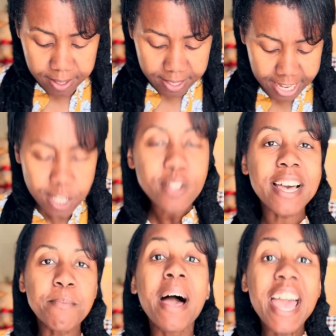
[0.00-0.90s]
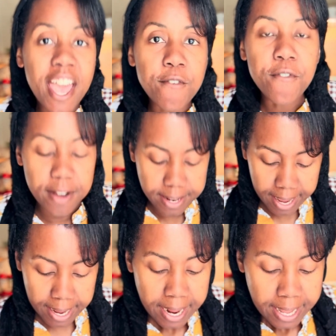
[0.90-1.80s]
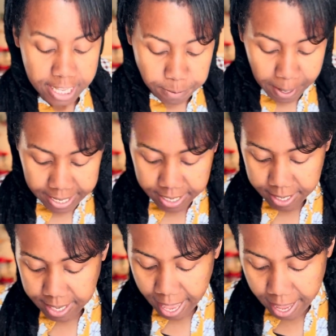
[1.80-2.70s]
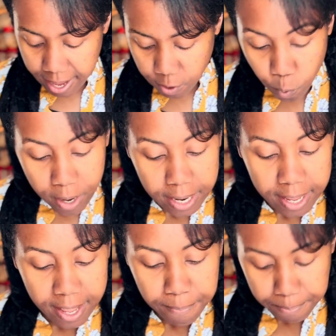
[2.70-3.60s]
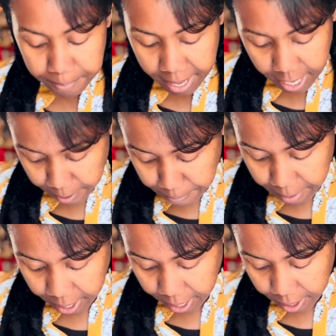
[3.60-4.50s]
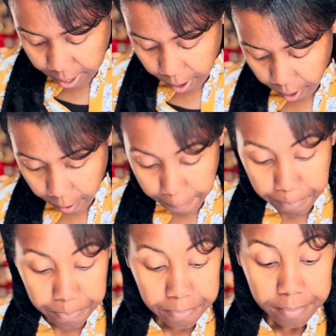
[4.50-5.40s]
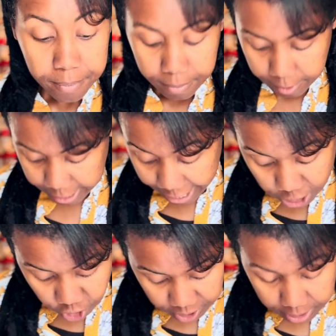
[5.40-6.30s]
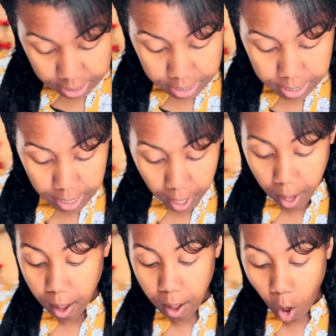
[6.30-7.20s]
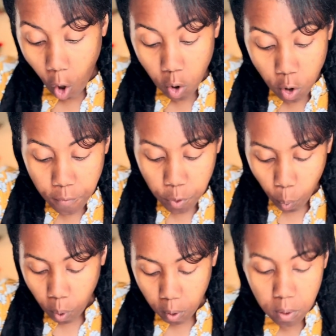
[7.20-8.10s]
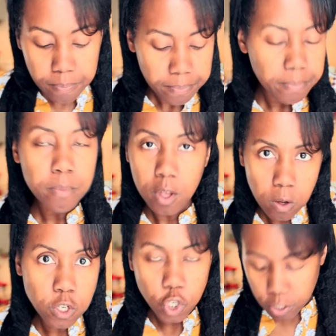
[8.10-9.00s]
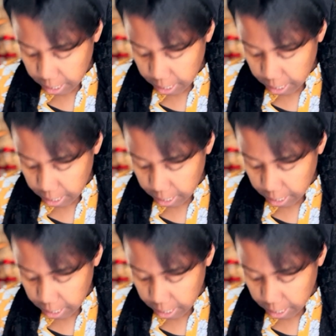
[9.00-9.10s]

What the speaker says: these are like my everyday spices. And really in many kitchens all over the world, cultures,